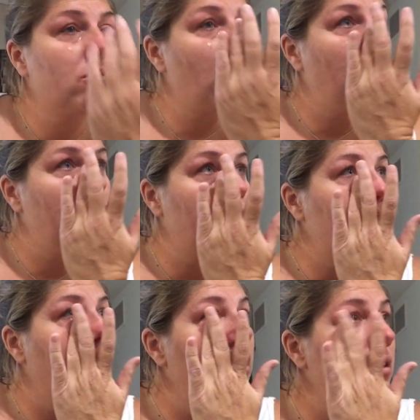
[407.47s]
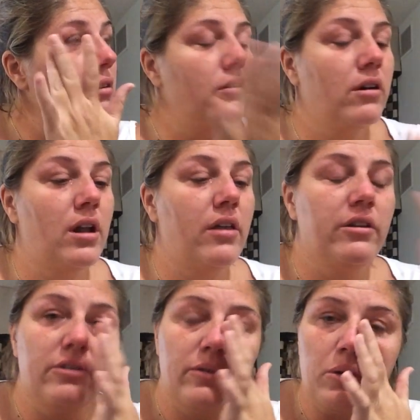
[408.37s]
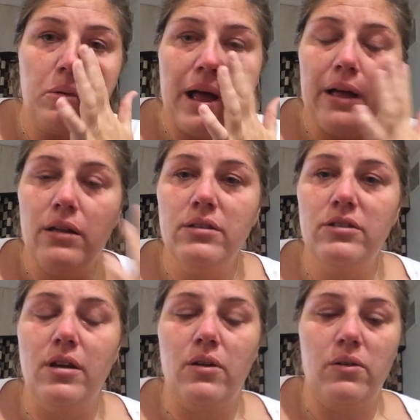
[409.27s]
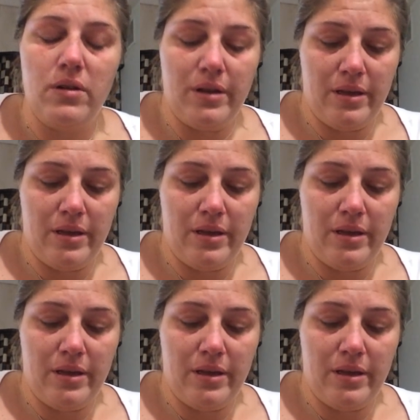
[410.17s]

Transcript: trying for another for a while. So